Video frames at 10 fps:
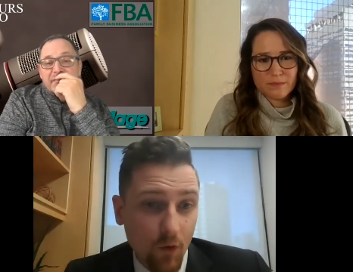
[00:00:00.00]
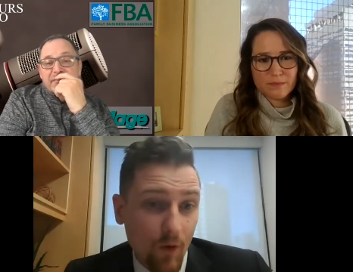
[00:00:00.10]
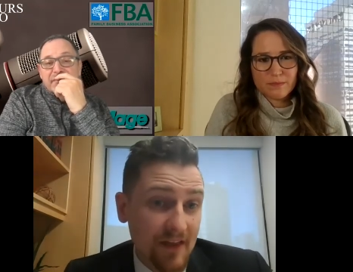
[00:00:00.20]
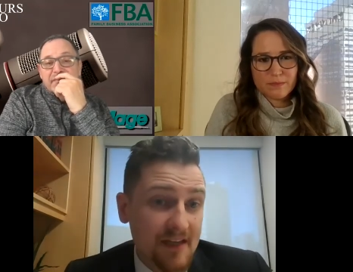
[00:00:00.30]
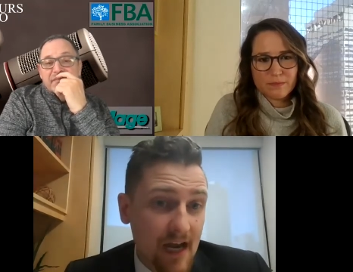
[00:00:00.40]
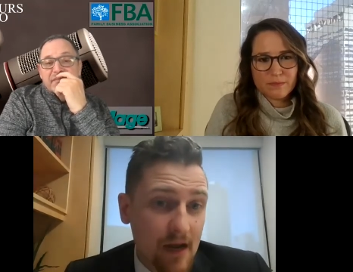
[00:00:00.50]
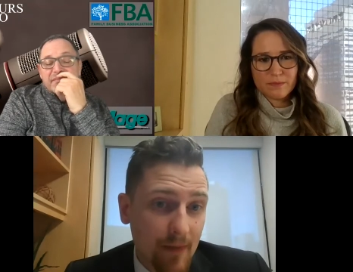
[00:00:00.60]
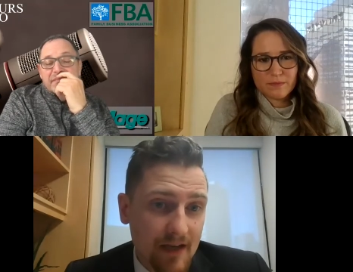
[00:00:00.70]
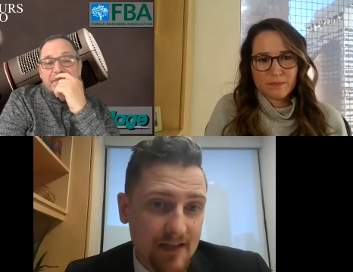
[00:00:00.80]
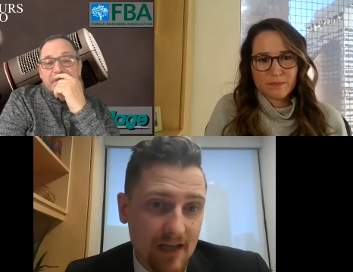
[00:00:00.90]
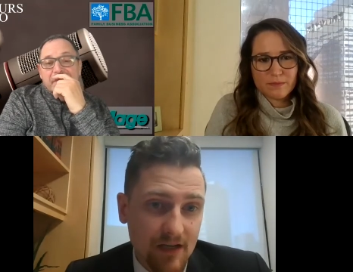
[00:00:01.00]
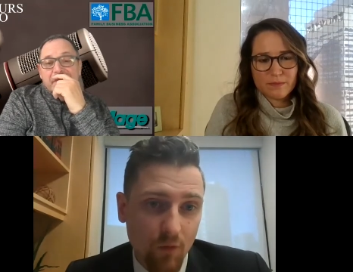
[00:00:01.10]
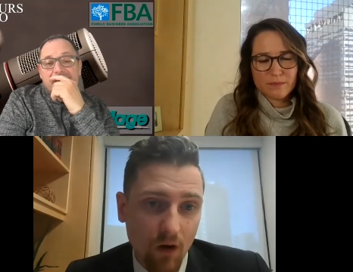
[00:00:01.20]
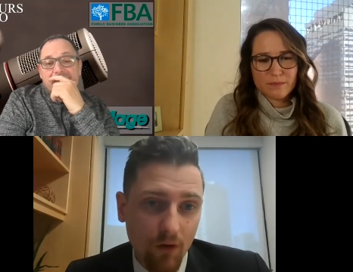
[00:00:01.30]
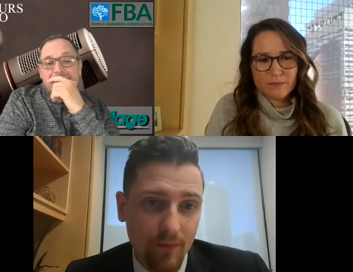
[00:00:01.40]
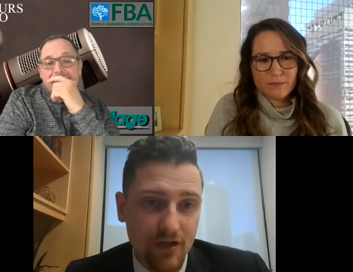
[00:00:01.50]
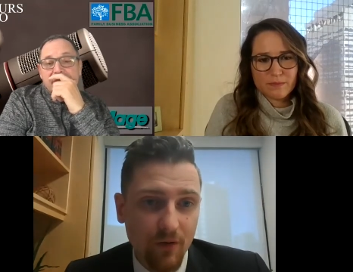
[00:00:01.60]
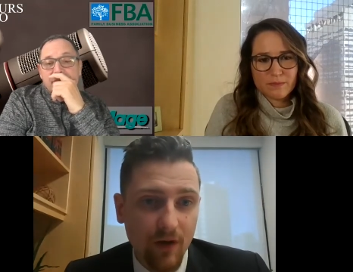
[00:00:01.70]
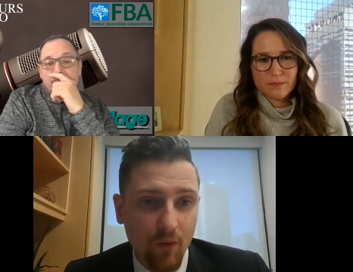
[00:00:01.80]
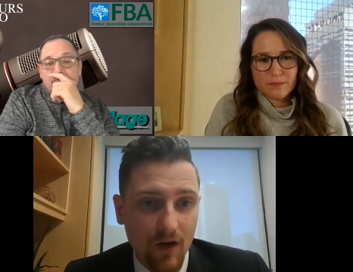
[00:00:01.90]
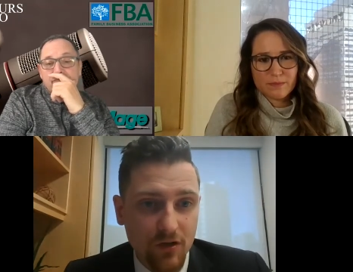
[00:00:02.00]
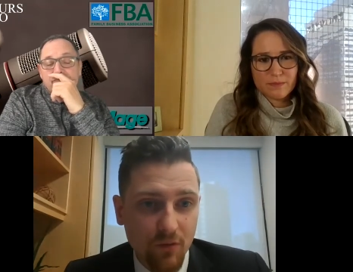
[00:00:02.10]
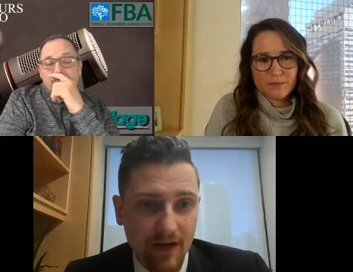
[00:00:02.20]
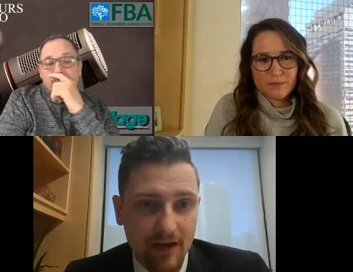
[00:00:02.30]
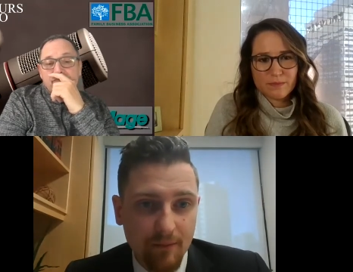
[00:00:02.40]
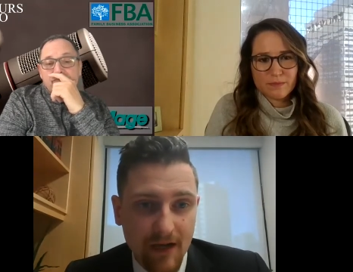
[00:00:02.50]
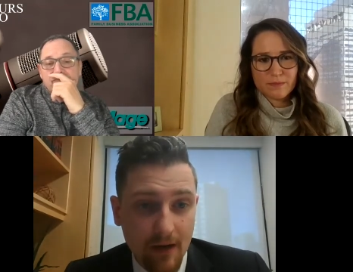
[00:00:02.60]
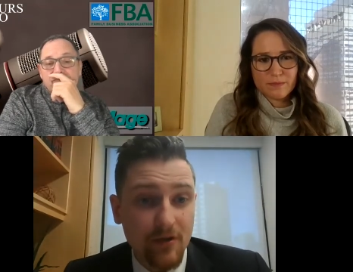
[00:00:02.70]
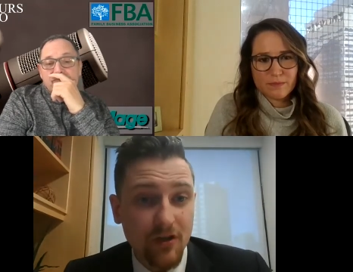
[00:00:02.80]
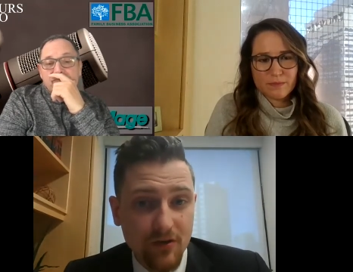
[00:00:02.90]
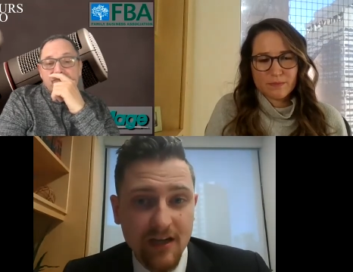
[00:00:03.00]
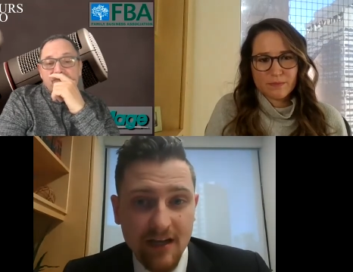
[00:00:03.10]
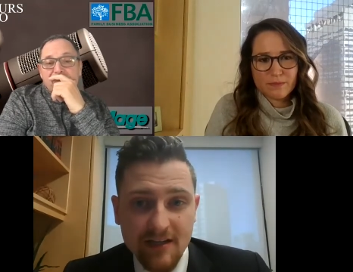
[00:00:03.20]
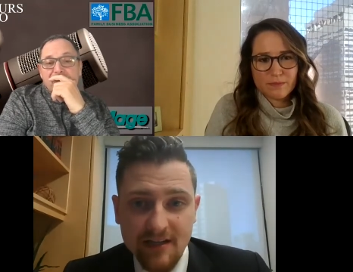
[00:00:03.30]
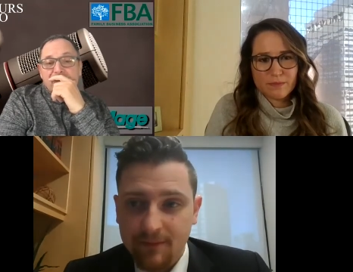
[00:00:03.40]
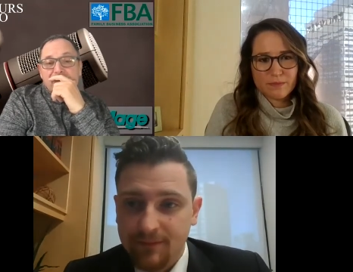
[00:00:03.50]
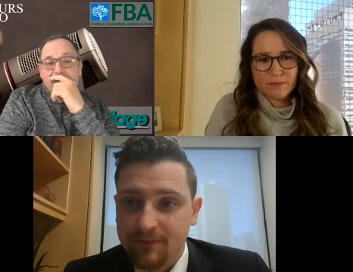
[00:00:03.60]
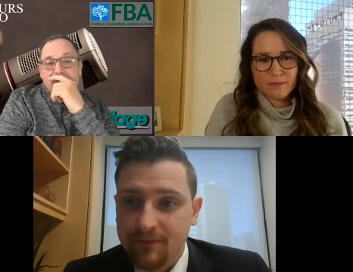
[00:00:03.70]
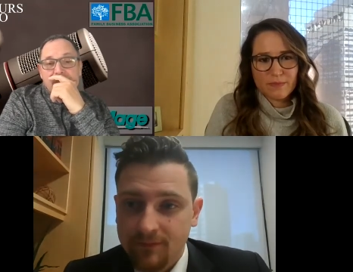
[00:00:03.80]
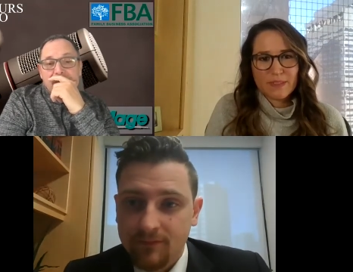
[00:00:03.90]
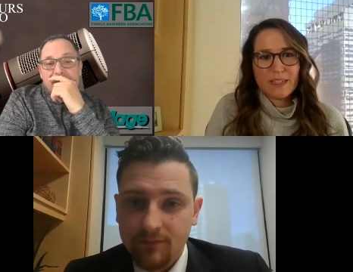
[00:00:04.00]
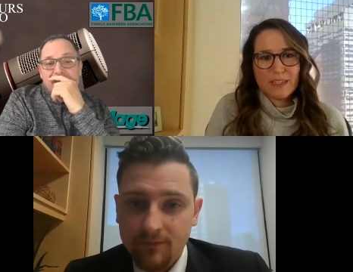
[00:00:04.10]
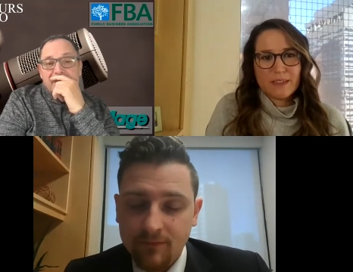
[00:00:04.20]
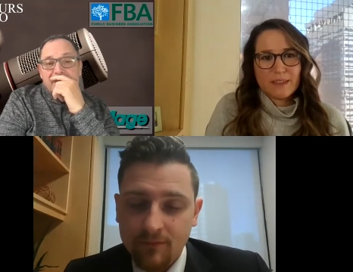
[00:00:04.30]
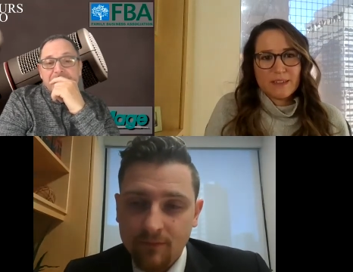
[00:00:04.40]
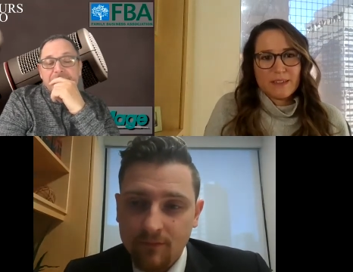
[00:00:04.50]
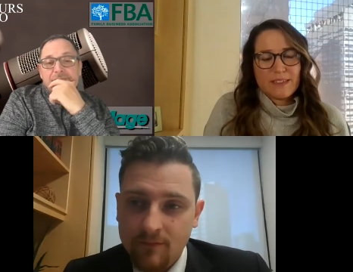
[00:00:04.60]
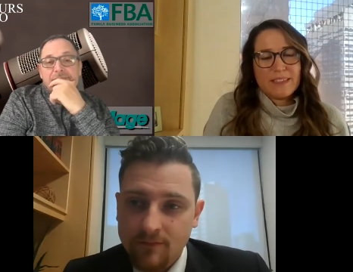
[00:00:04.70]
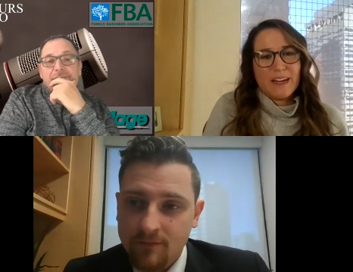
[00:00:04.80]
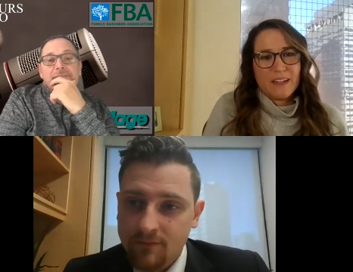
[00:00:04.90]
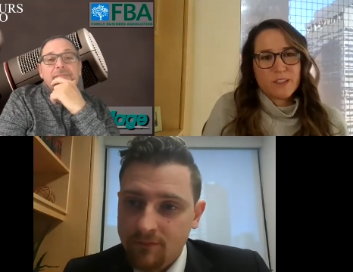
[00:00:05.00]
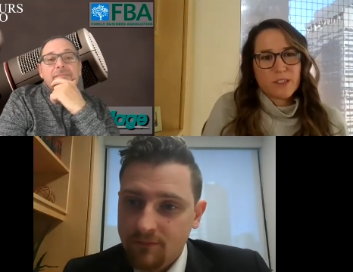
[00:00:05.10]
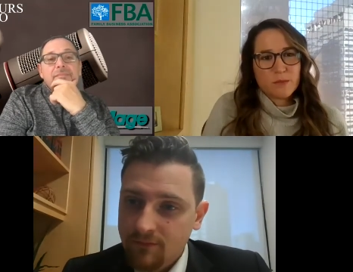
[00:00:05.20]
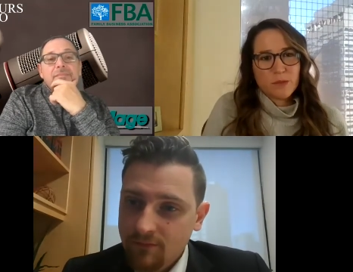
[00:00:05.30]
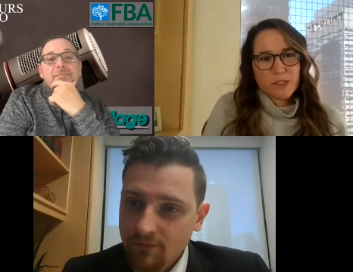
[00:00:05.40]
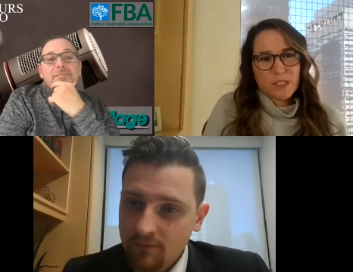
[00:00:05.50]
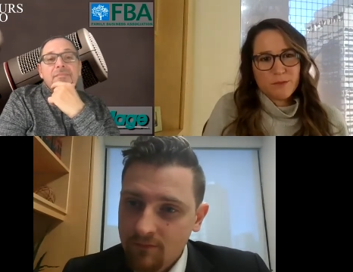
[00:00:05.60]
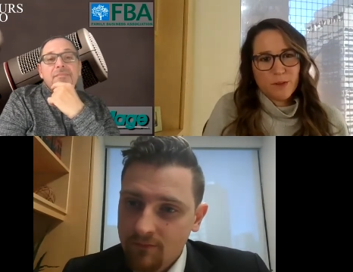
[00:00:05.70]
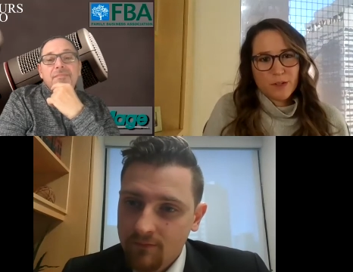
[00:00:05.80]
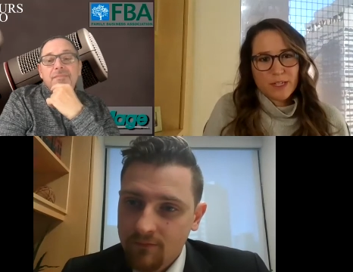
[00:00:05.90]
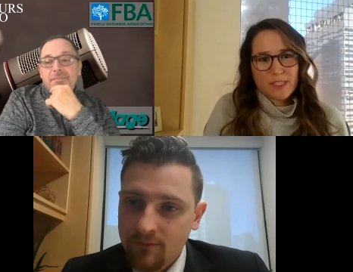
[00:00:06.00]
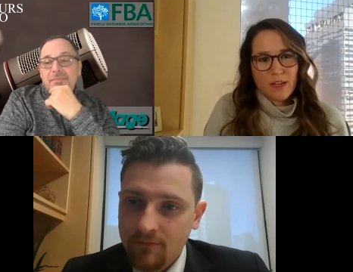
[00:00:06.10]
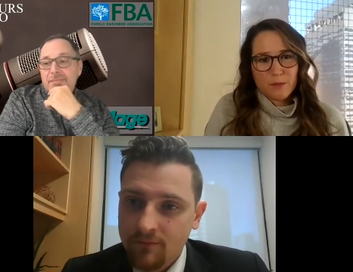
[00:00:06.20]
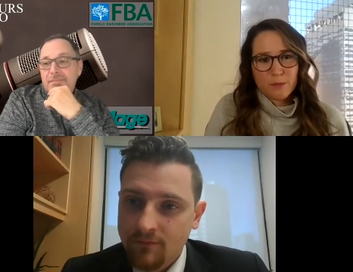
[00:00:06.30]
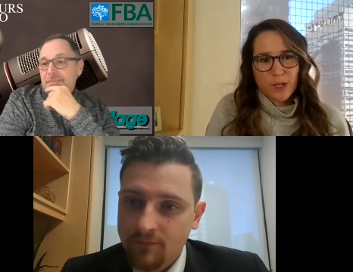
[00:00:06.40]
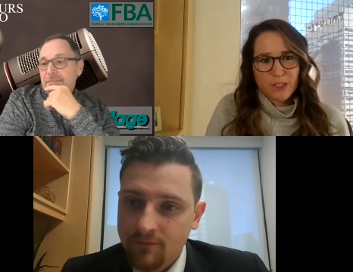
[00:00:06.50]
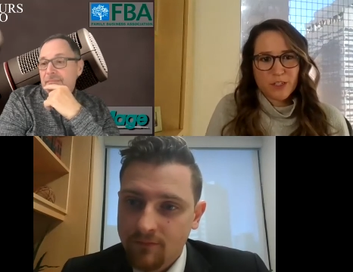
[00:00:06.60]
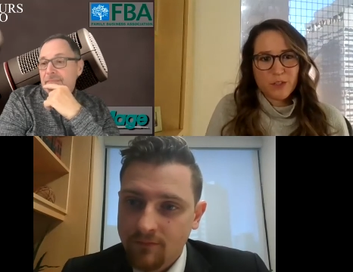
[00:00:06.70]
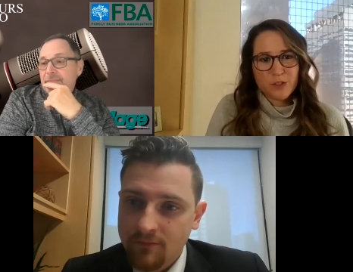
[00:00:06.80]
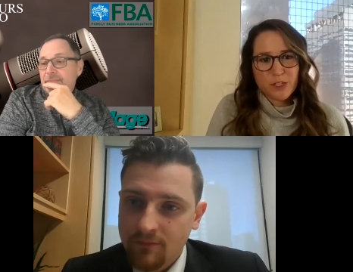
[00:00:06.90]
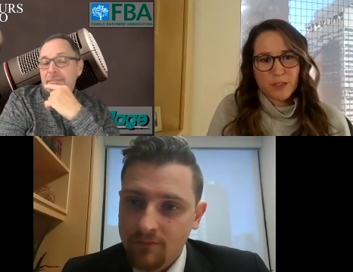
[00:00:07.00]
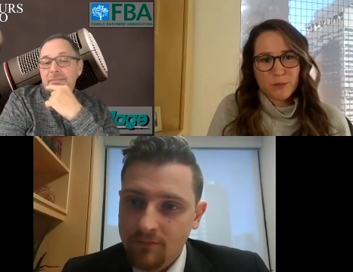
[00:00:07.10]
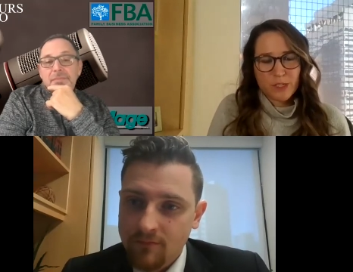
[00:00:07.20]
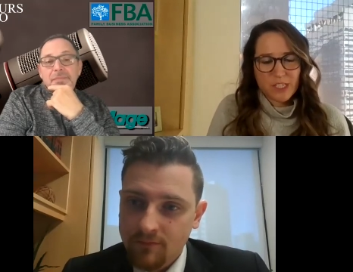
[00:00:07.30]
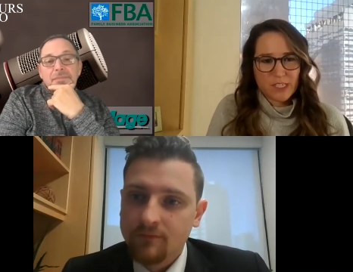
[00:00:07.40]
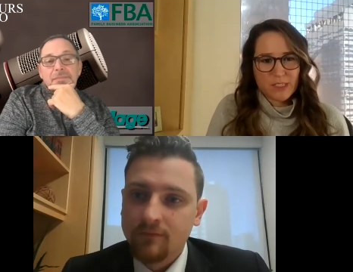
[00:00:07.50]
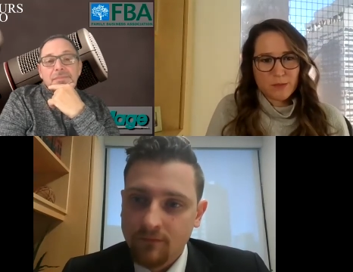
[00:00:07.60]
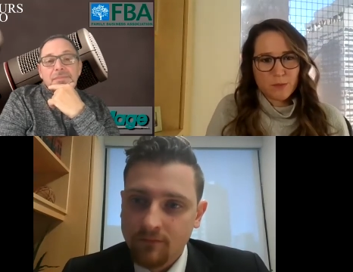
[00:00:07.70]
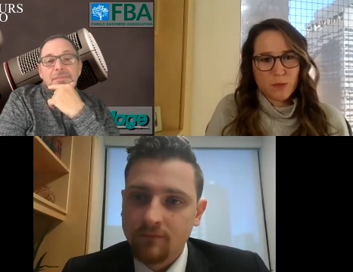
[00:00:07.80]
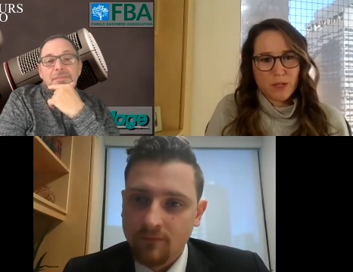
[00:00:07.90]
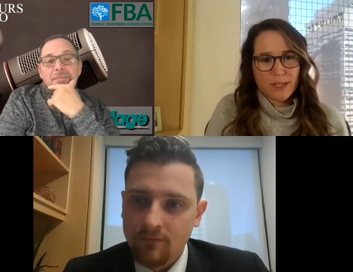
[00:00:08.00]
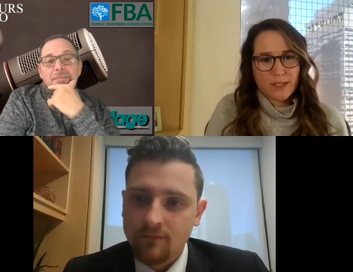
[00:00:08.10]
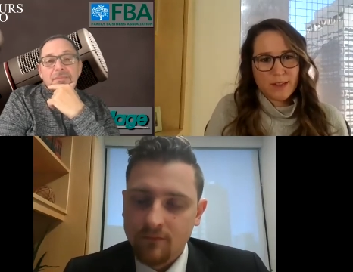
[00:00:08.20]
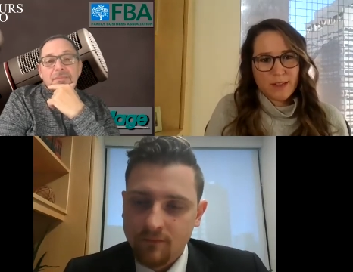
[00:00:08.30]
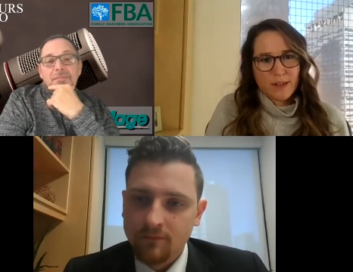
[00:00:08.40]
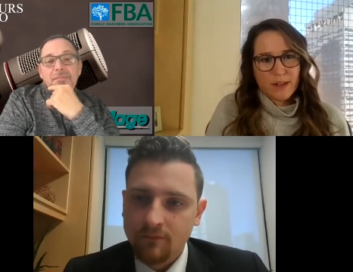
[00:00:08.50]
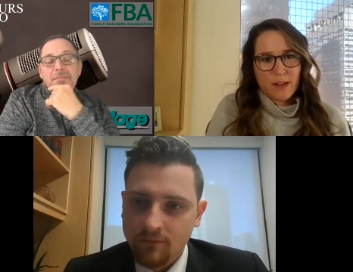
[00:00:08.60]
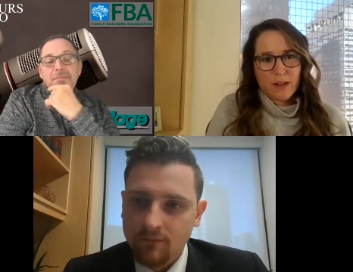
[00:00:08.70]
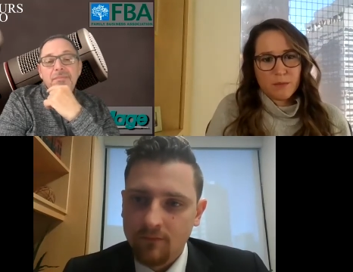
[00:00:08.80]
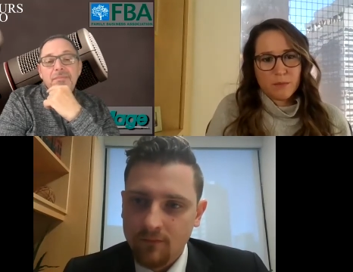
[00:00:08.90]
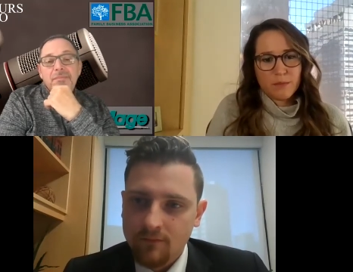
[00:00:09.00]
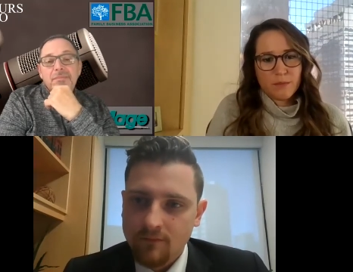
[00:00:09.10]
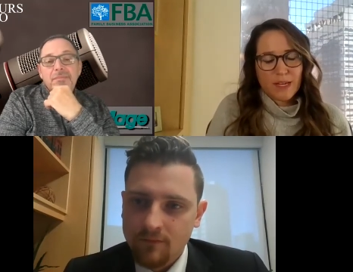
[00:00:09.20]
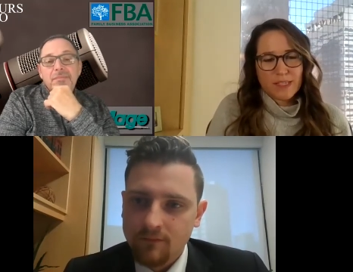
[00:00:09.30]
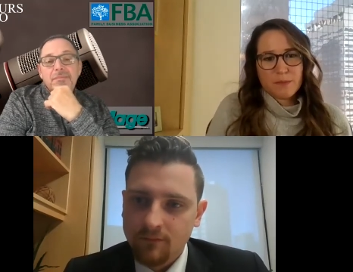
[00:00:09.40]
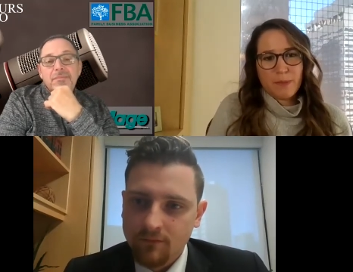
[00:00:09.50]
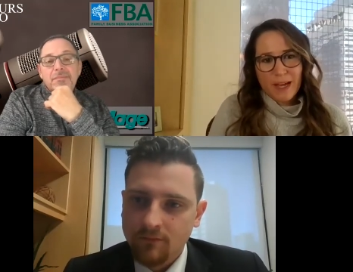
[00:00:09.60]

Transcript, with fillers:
Speaker 1: quite the same as, as what we'll be doing once we become associates.
Speaker 2: Yeah, I also mostly focus on prosecution, which is what, um, as